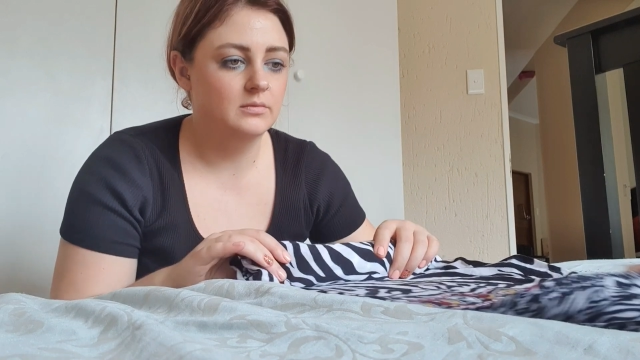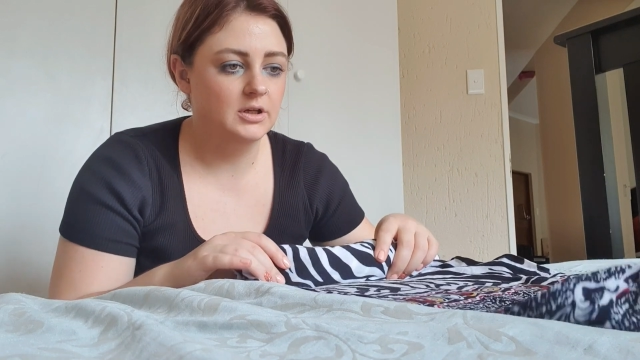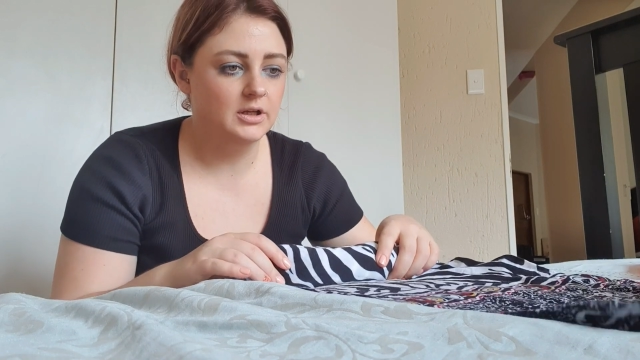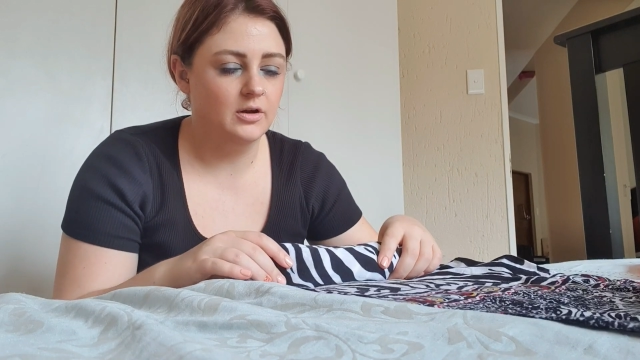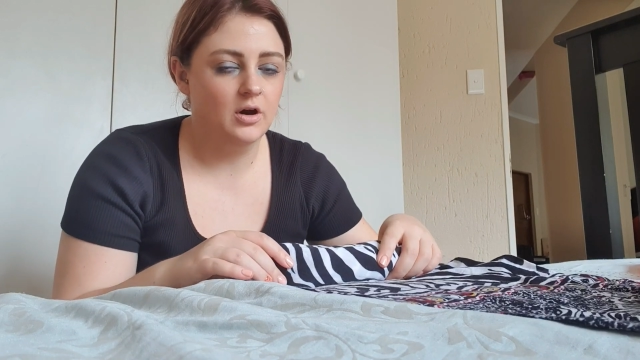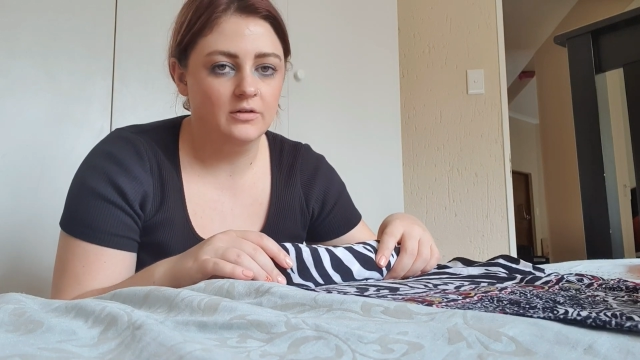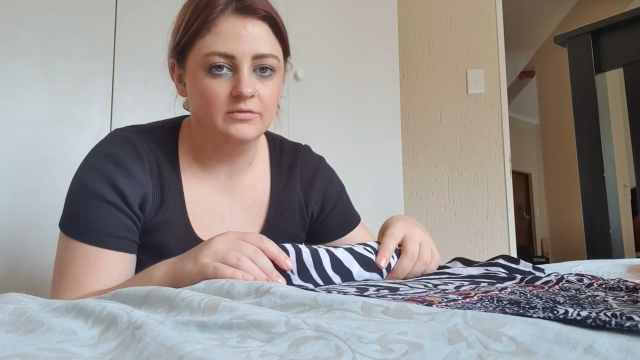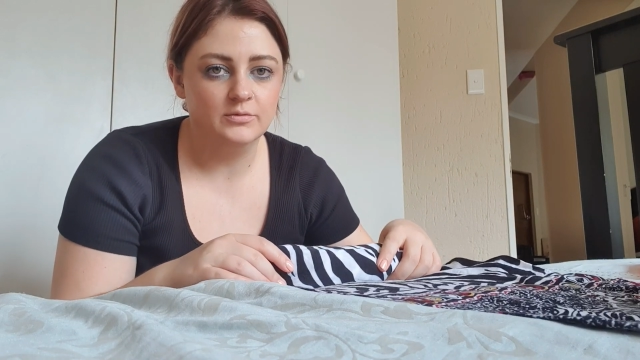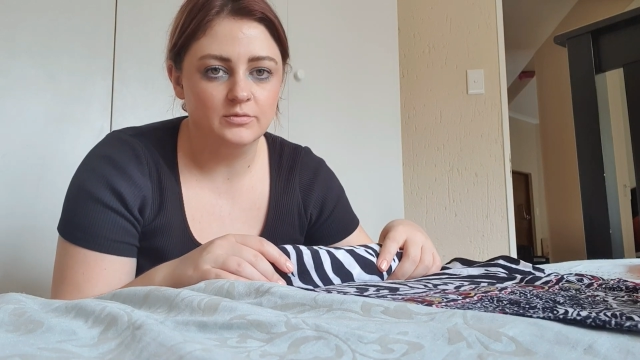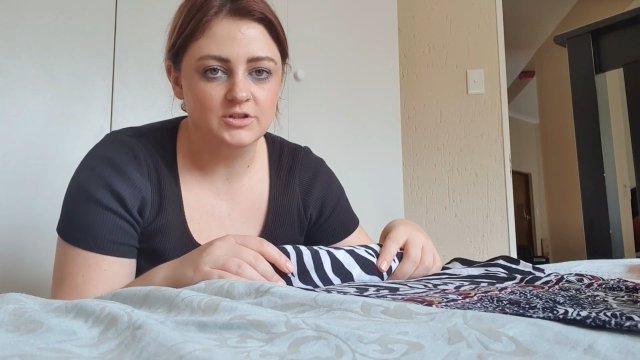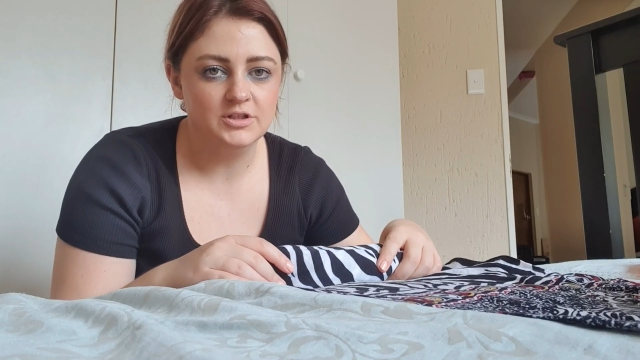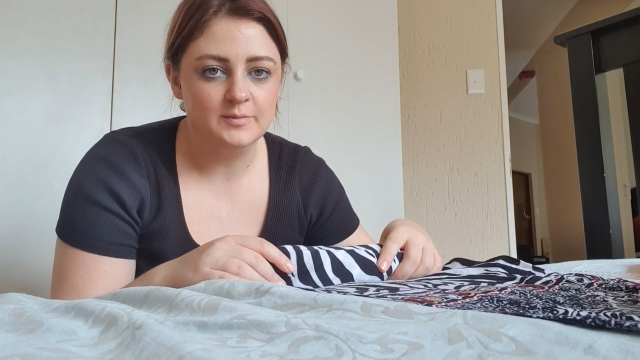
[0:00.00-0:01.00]
in half, it
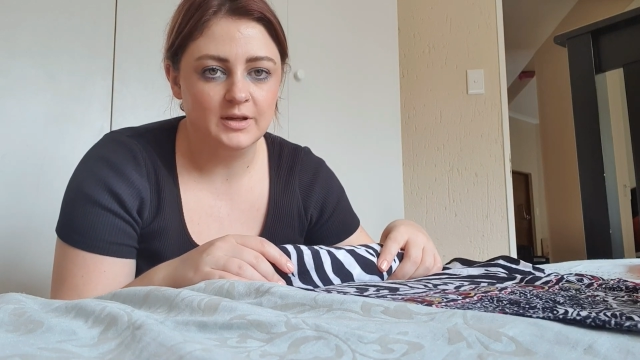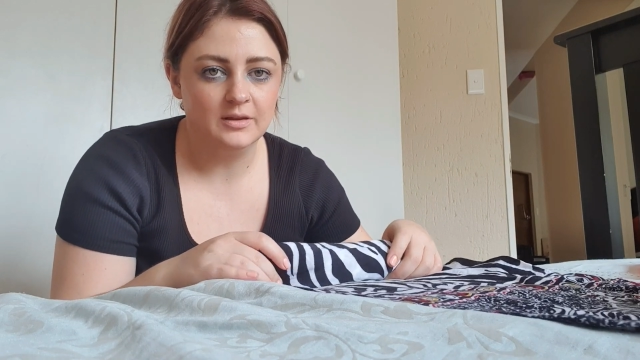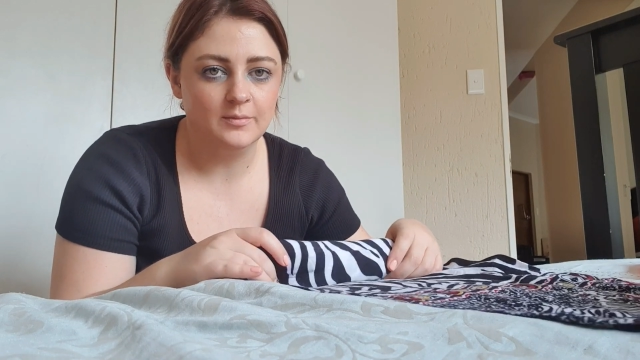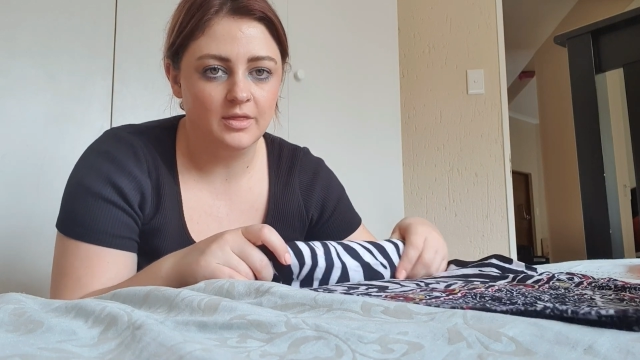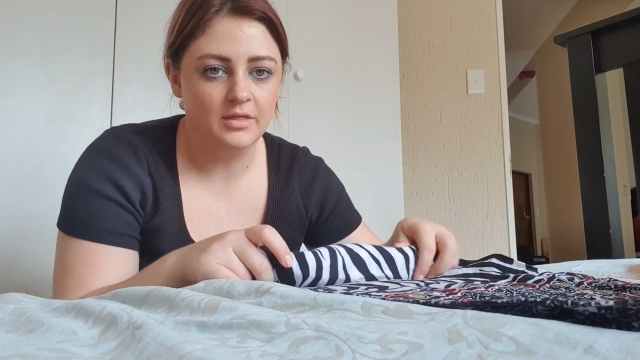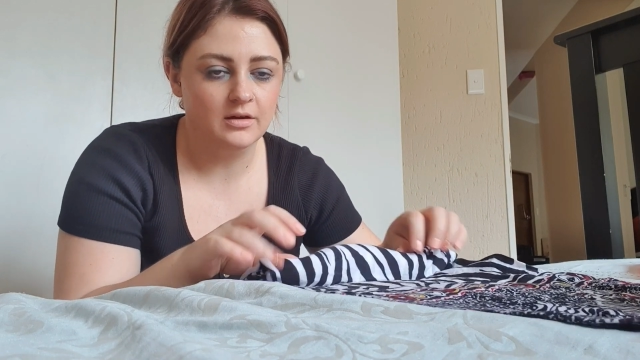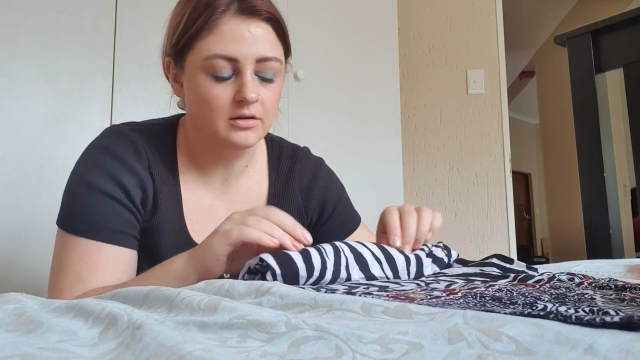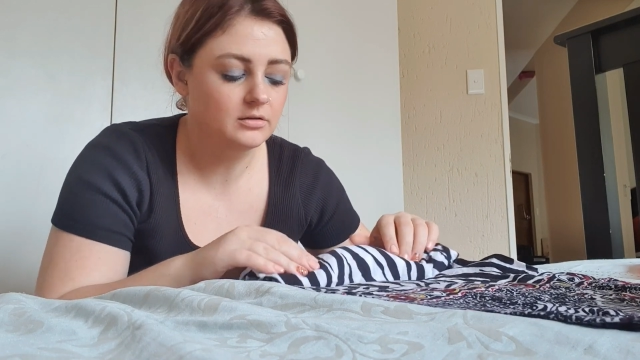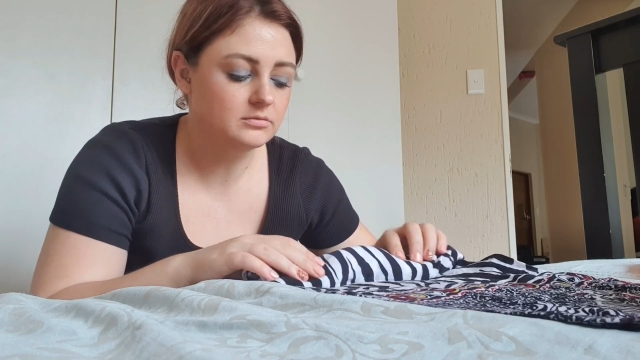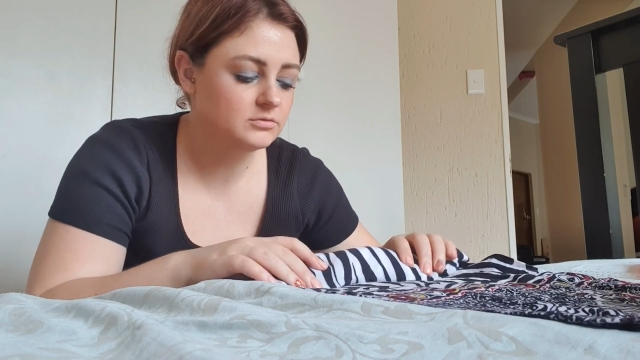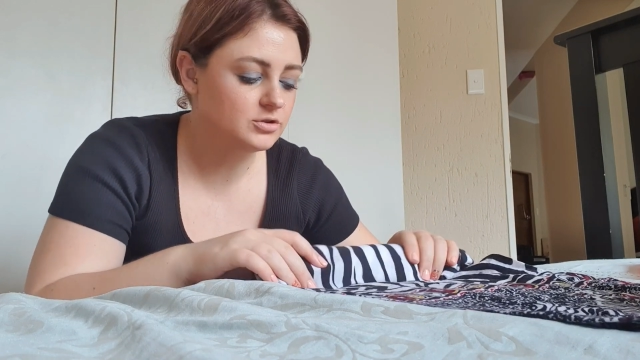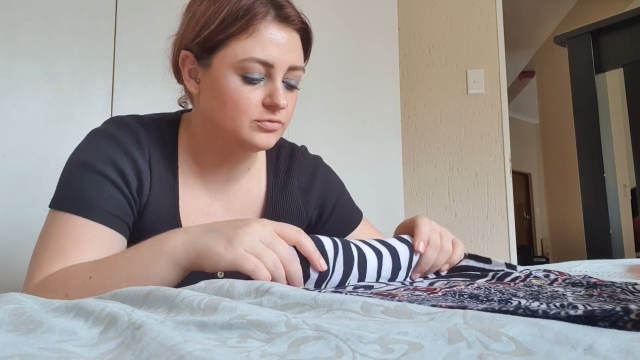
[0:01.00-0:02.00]
will just make them thicker
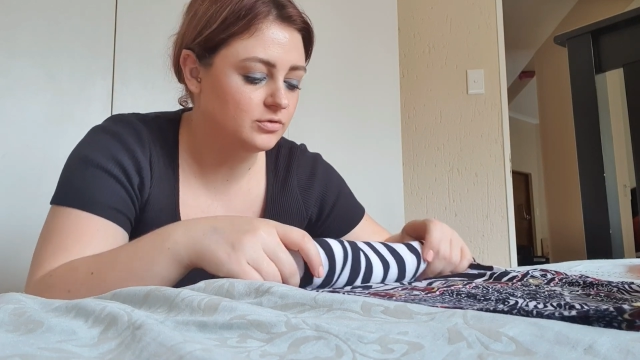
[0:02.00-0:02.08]
to